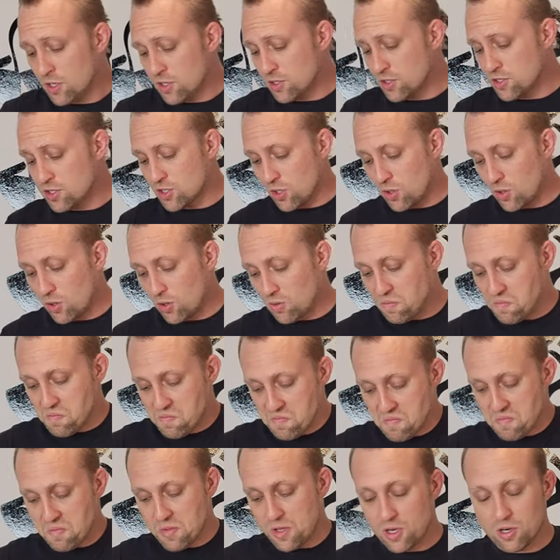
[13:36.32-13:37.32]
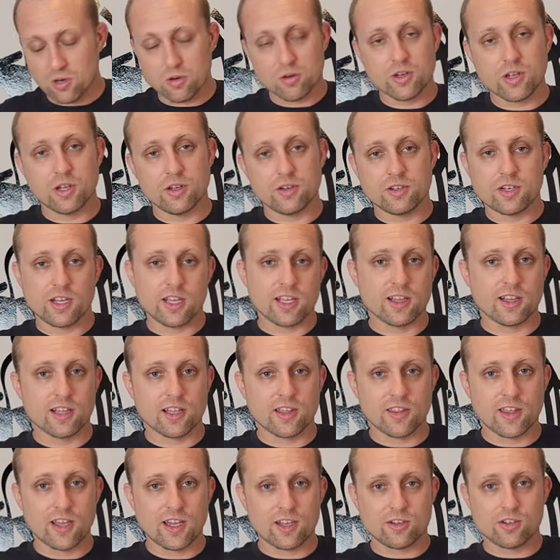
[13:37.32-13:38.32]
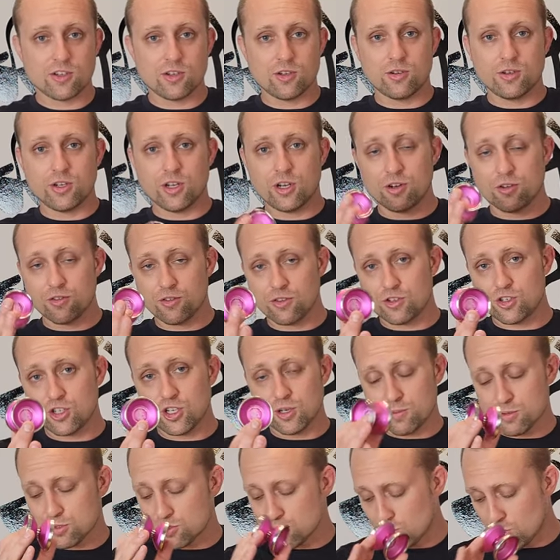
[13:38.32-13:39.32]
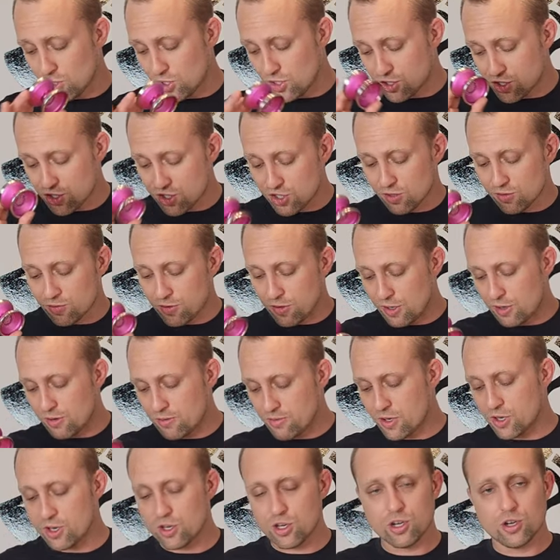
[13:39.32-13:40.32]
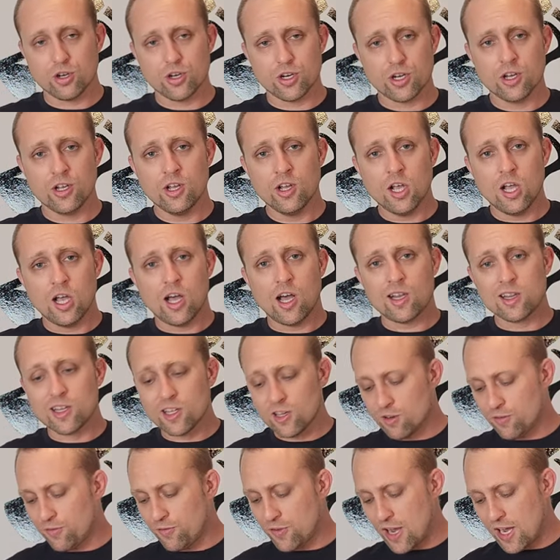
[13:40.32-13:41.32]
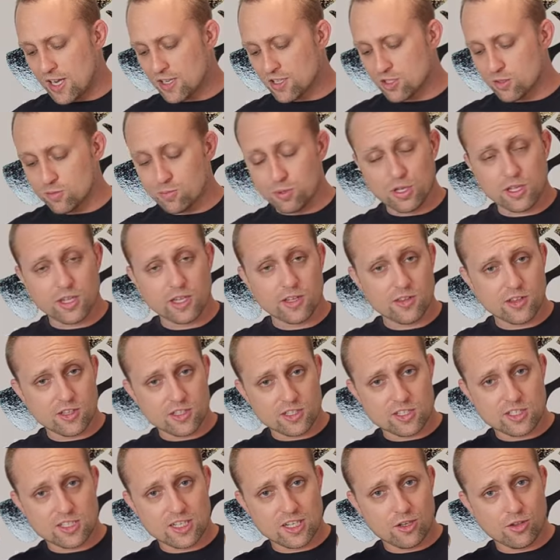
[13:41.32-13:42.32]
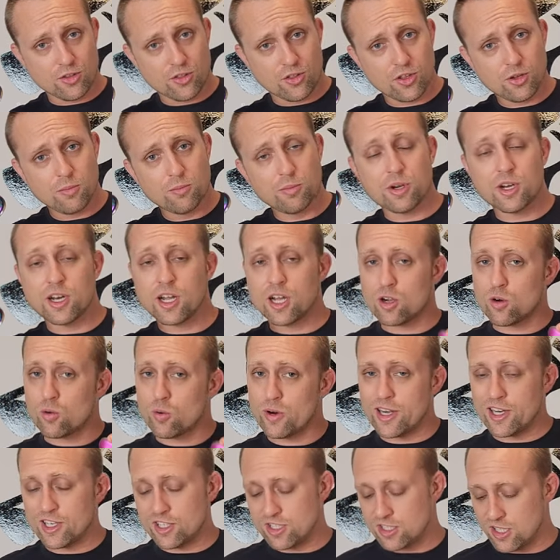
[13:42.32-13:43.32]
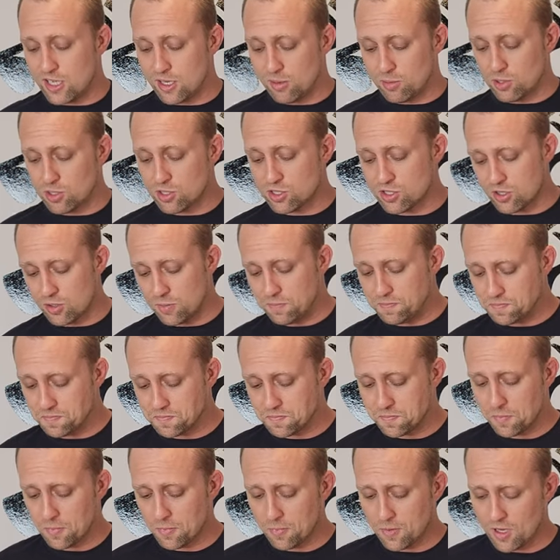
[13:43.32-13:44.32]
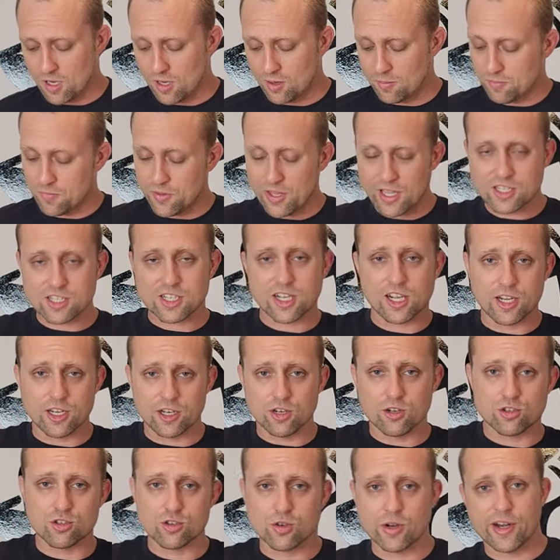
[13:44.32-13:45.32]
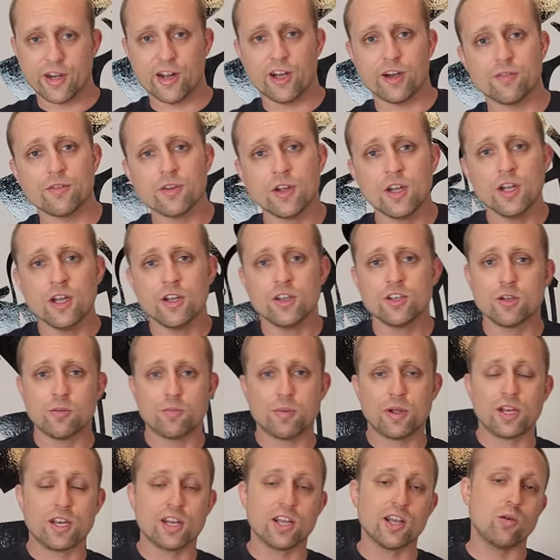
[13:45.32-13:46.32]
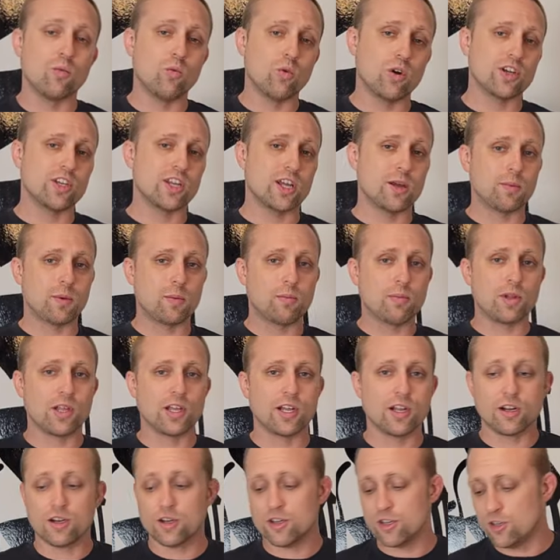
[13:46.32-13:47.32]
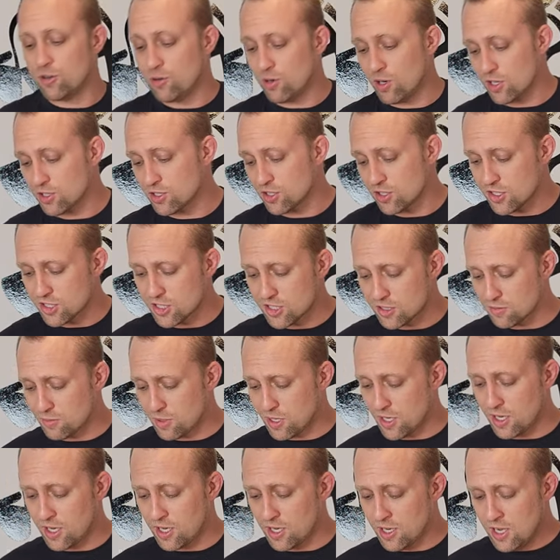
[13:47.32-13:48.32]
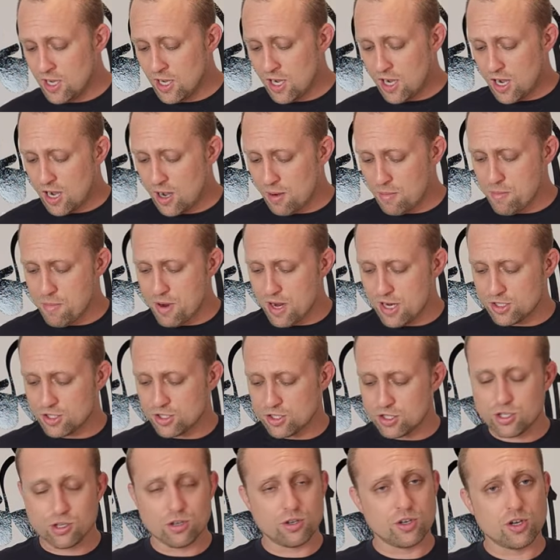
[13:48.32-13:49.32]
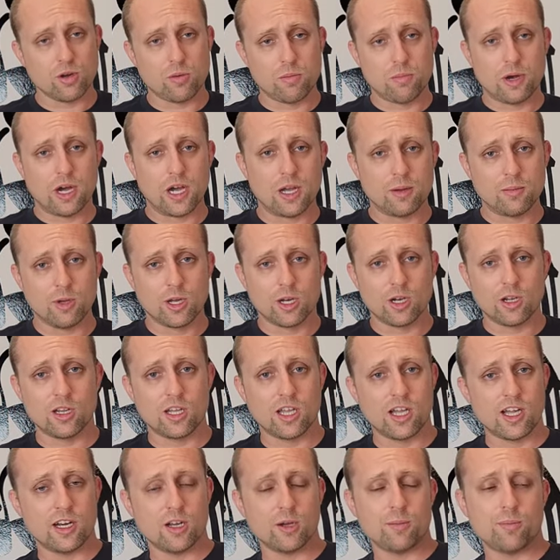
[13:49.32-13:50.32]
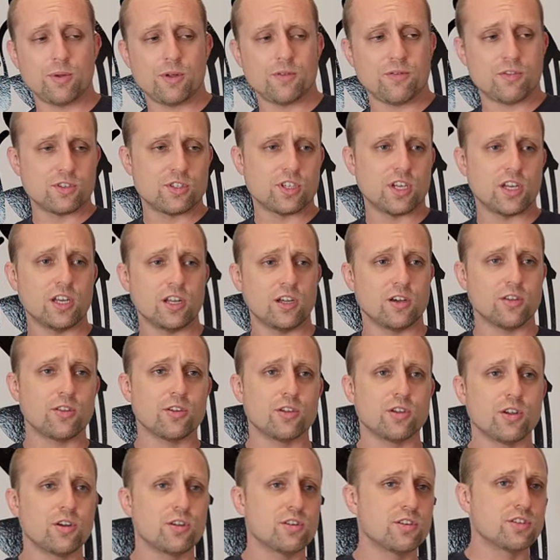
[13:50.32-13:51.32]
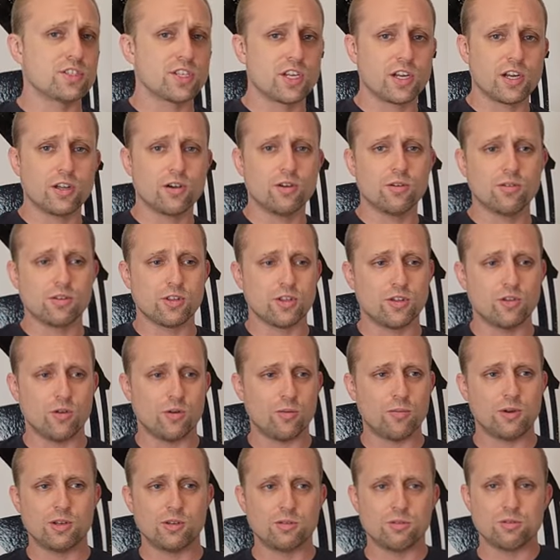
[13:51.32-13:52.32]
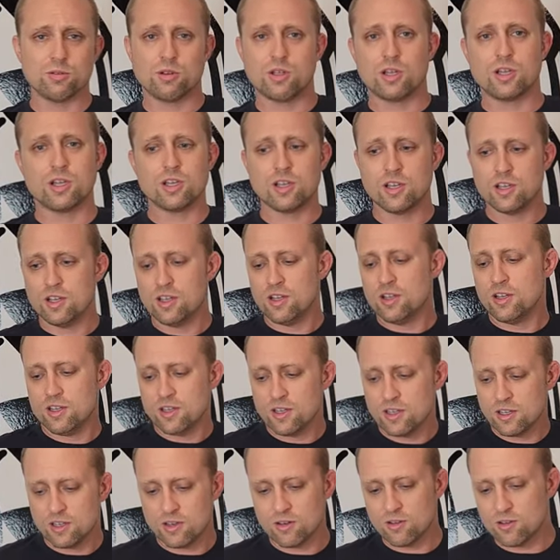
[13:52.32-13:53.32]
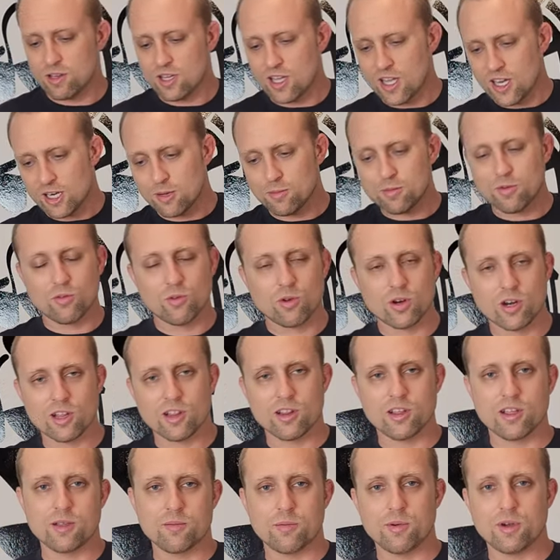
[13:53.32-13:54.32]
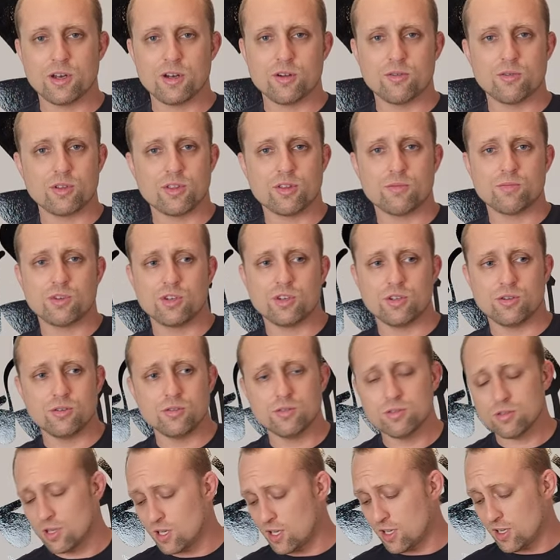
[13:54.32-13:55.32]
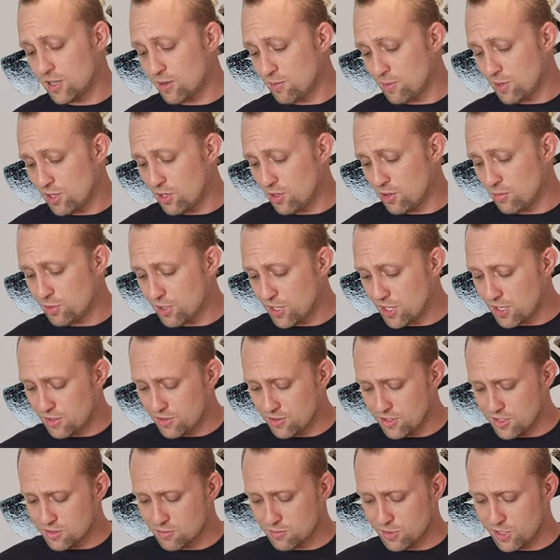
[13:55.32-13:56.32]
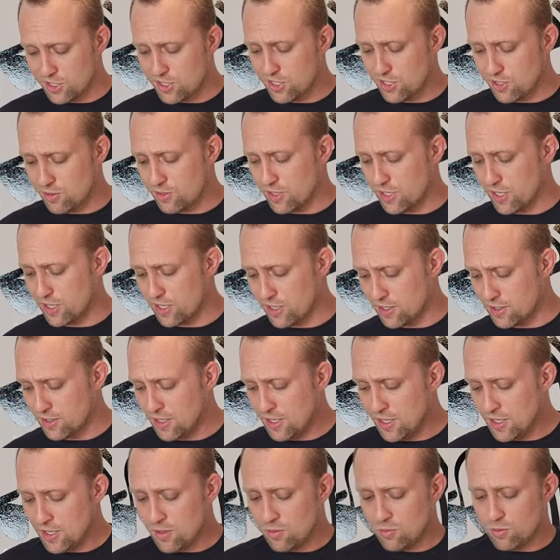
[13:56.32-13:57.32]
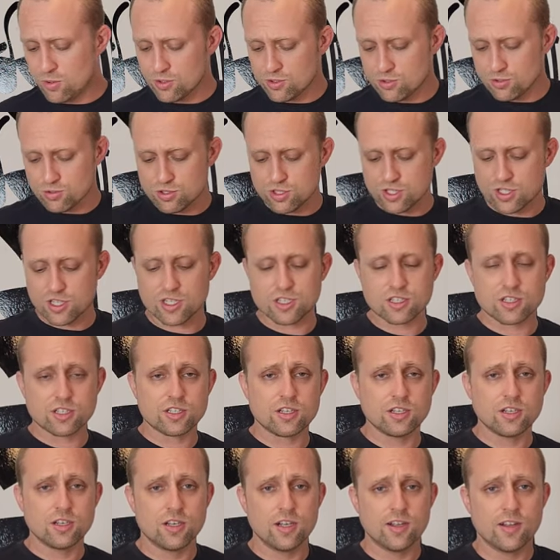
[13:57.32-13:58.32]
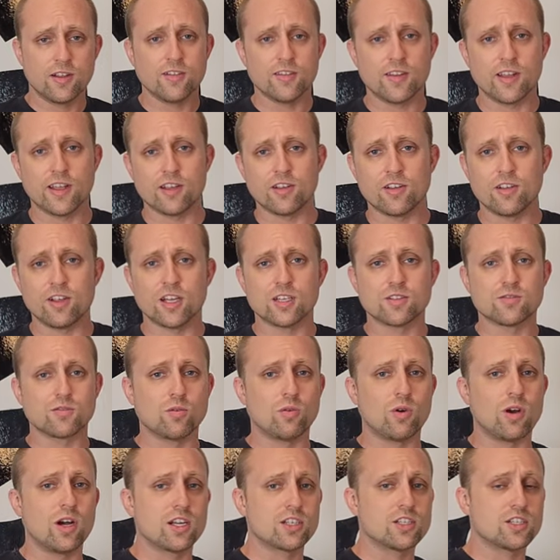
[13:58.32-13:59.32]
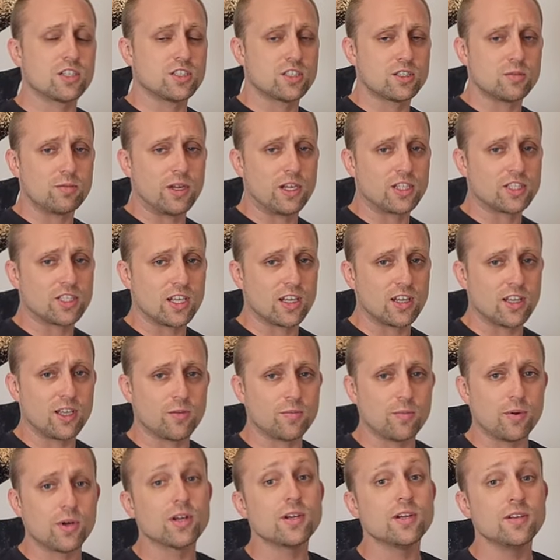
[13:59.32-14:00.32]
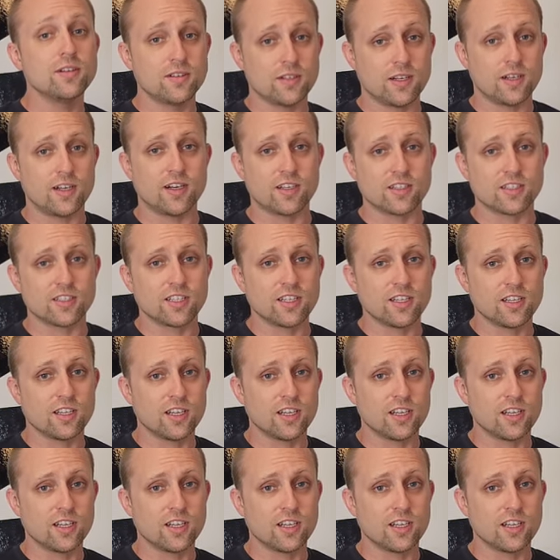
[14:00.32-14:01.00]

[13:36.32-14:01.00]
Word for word: So you know, good. take it like that too. You know, the cheapest one, still very, very good. A little faster playing than the Stealth, but not quite as stable. So um, that's kind of your trade-off depending on what type of player you are. So this is my uh, Magic Yo-Yo Bimetal lineup. If there's any other yo-yos that I own that you want me to do, like, you know, a lineup of what I like better with them too, uh, let me know. But yeah, this is my tier ranking, one through six. Thank you guys for watching. Smash that like button, and I'll see you